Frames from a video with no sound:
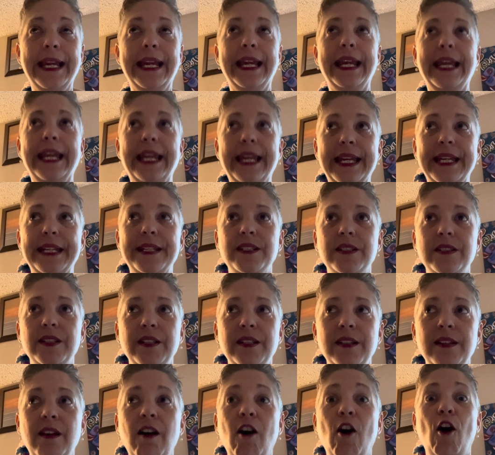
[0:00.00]
in
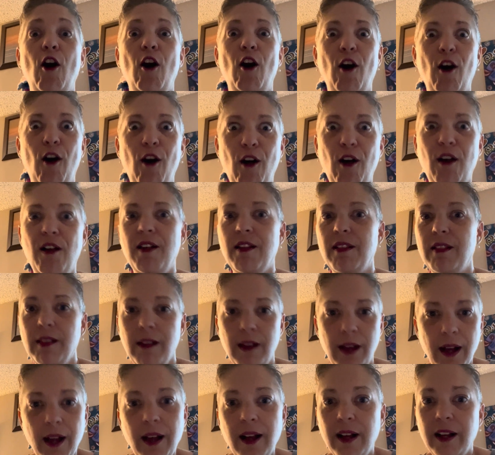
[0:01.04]
all
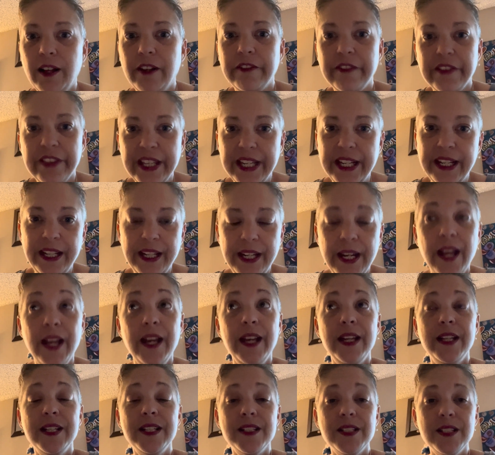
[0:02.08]
of the
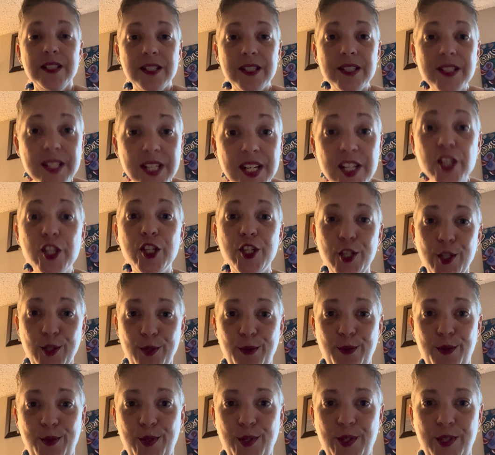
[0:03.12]

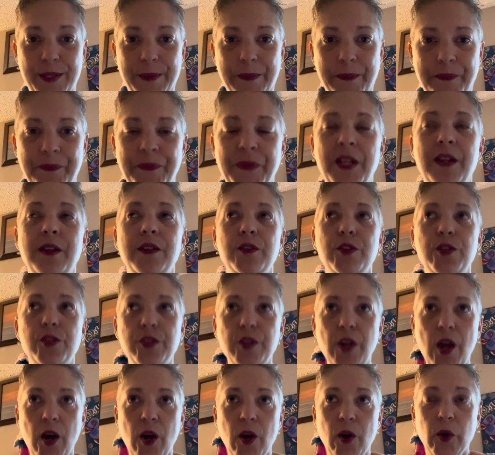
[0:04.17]
tissues.
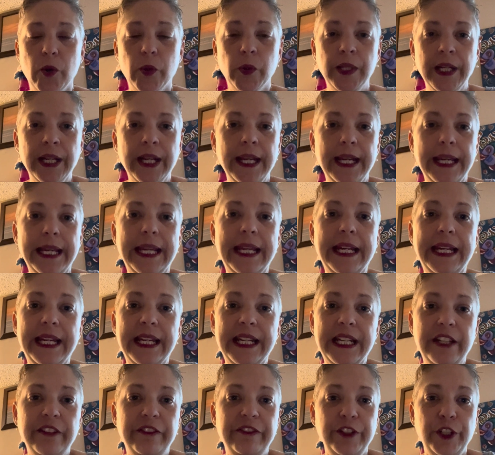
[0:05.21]
So
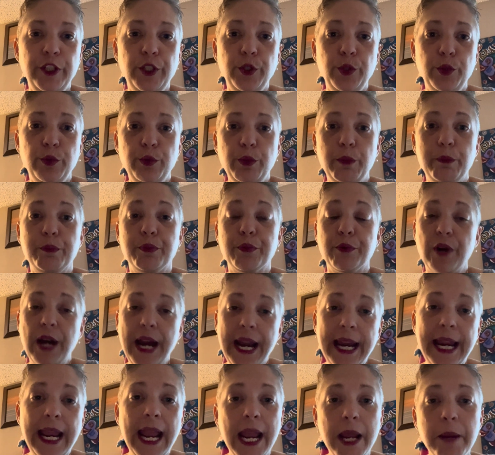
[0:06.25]
if you
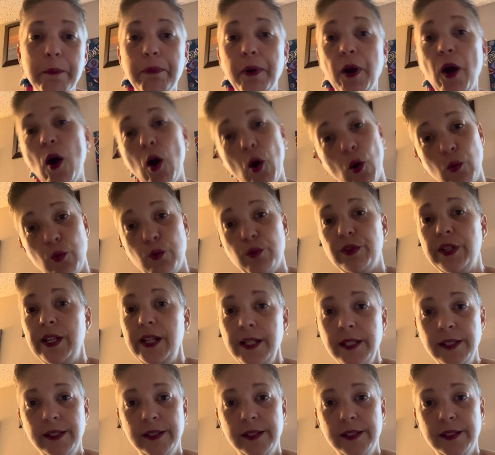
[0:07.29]
break a bone,